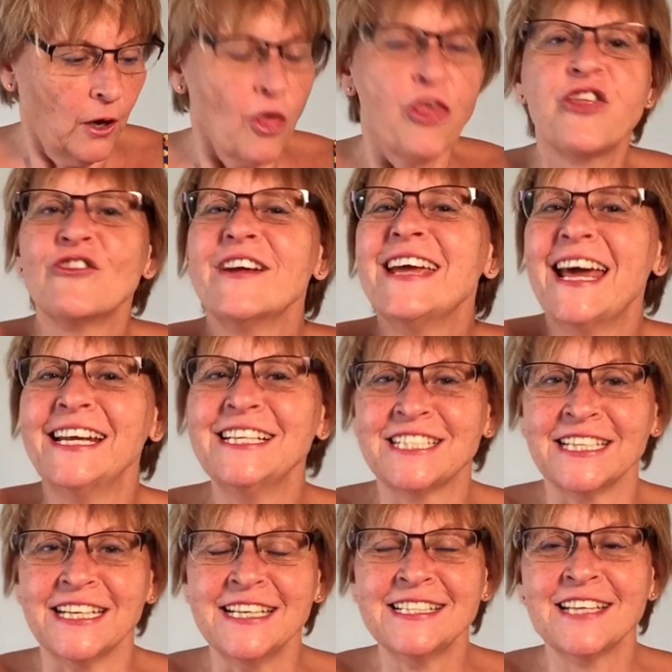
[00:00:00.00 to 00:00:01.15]
three
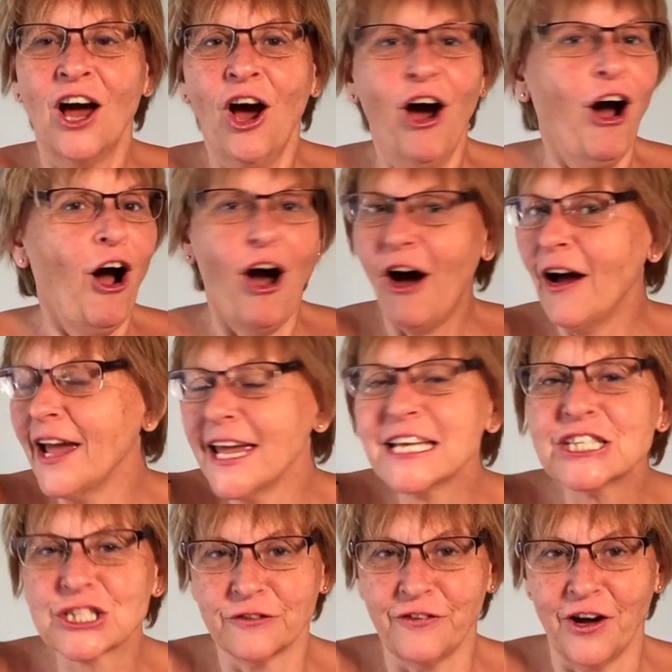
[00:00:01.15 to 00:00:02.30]
energies are
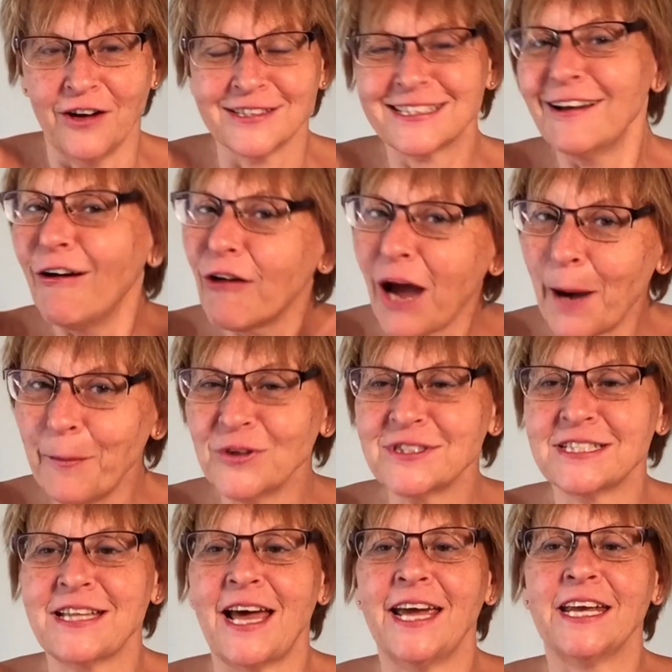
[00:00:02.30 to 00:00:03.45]
extroverts, and I'll come on
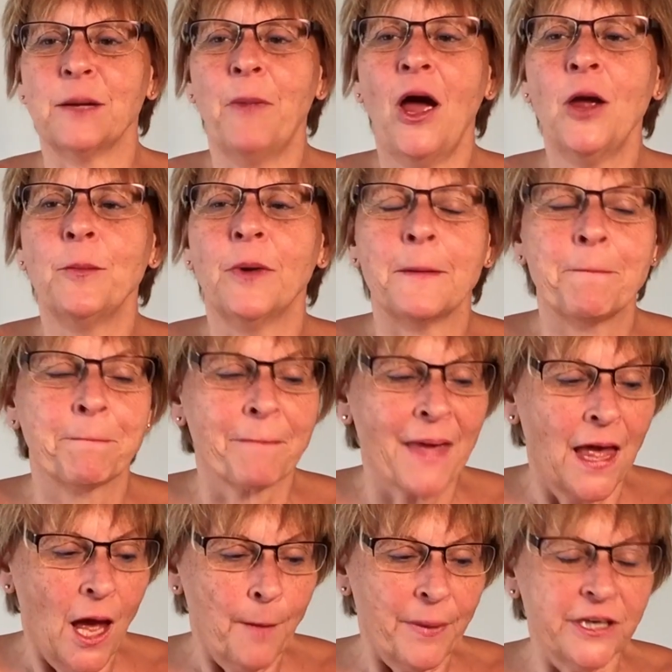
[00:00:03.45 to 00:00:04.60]
to that in a moment.
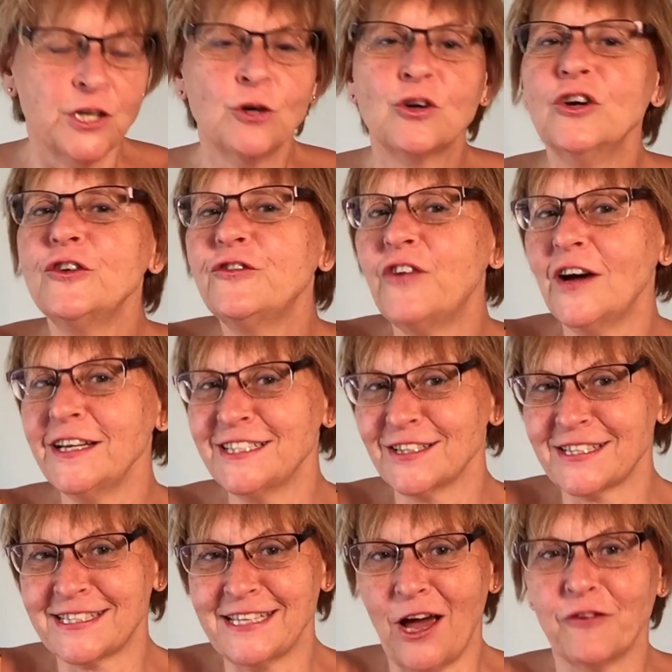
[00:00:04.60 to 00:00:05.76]
But you could find
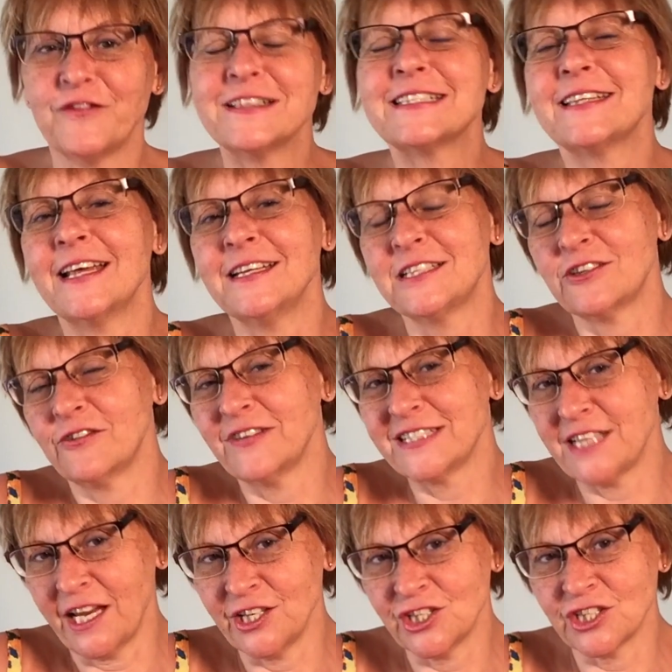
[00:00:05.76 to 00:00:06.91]
yourself the center of
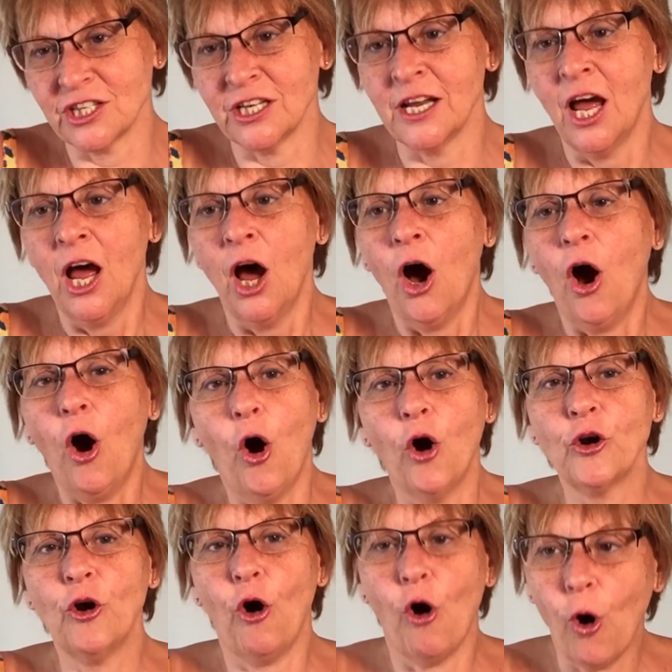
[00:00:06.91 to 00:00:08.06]
attention
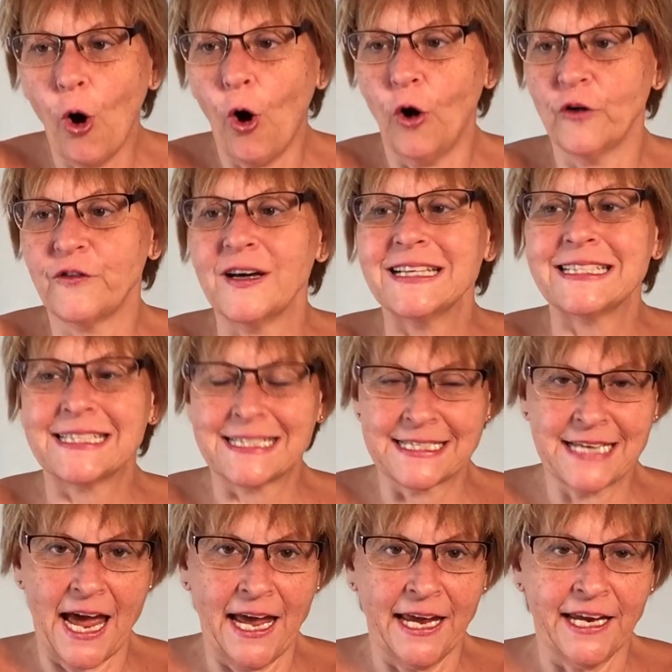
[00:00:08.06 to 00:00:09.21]
on or off
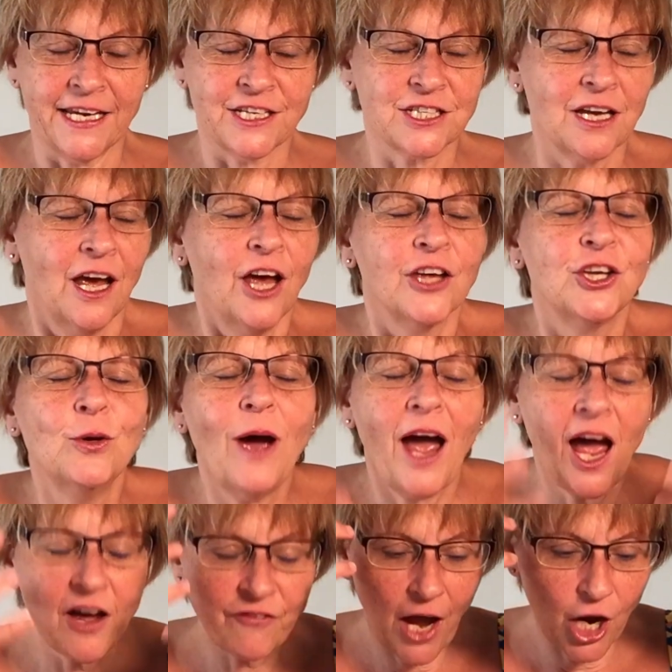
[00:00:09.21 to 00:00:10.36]
stage. You
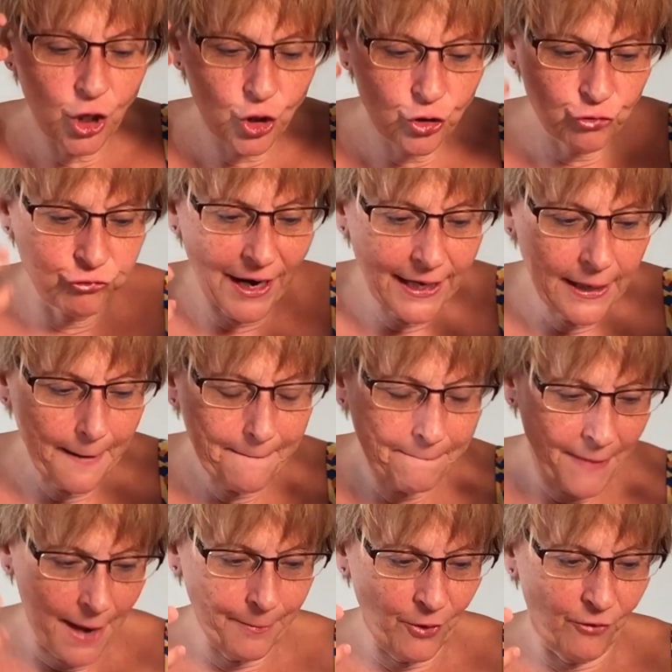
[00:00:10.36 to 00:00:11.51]
have a great
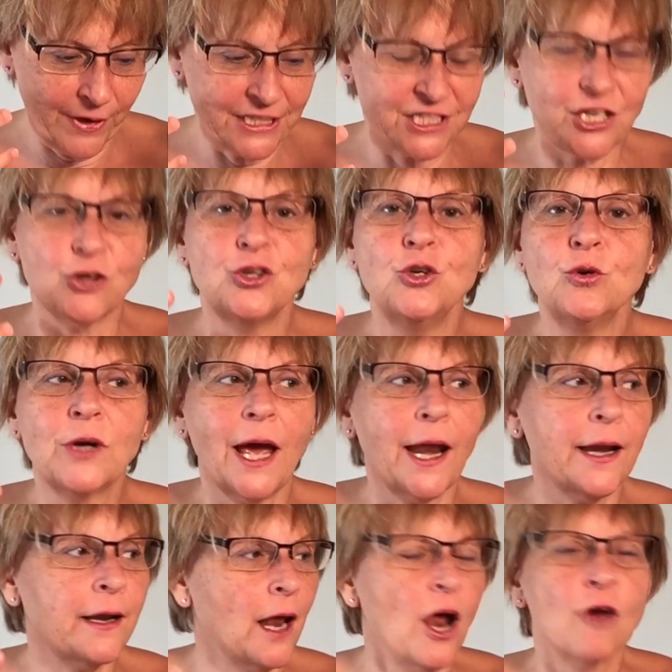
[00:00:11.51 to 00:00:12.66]
memory, so you
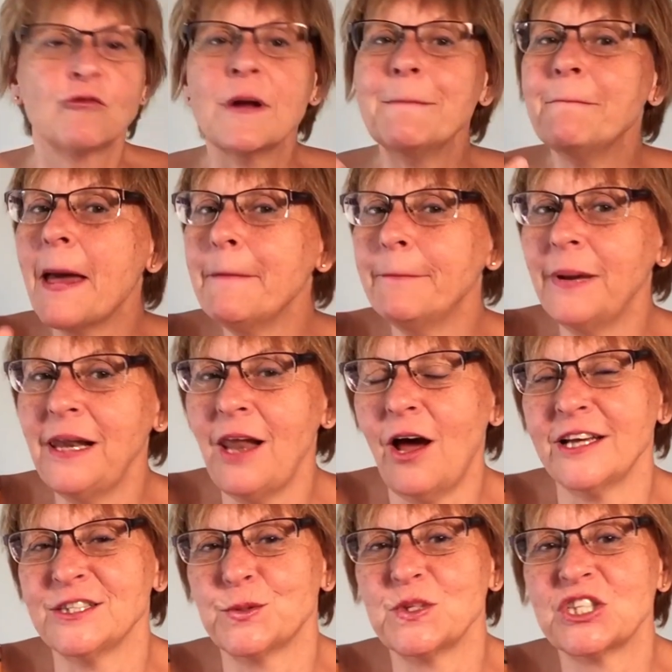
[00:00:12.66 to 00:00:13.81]
can remember
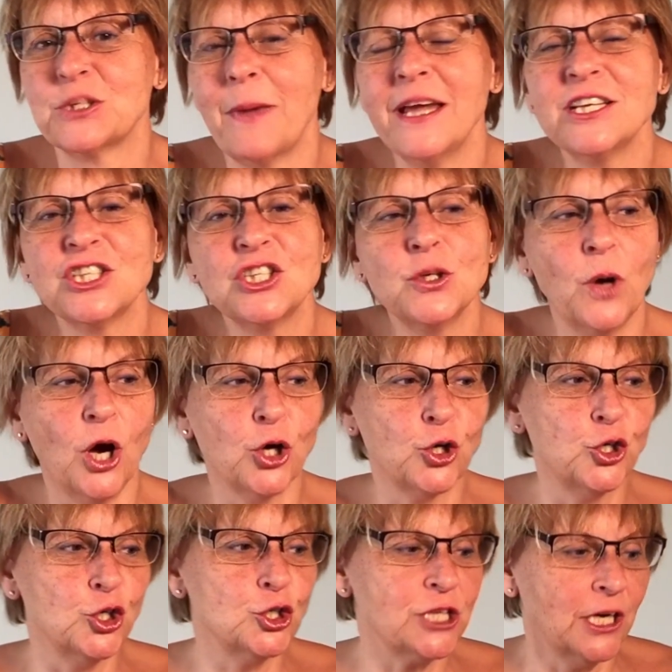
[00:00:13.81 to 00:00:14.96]
lines, which makes you a
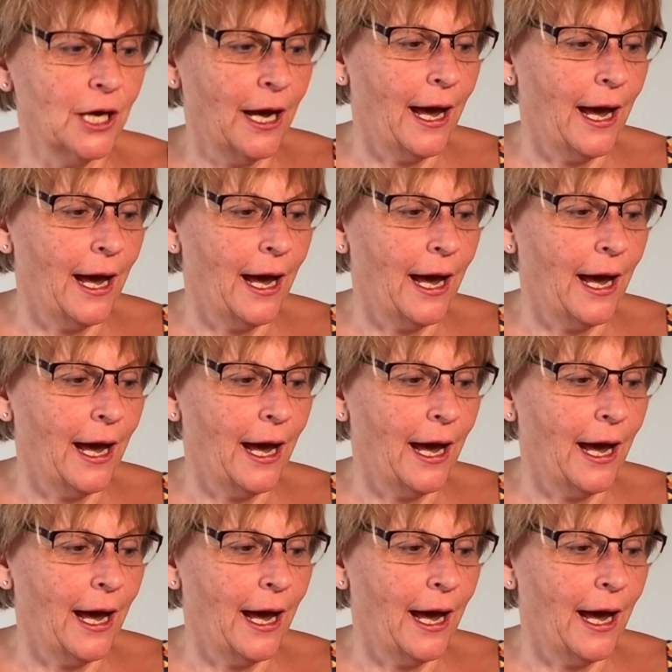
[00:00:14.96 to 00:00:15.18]
good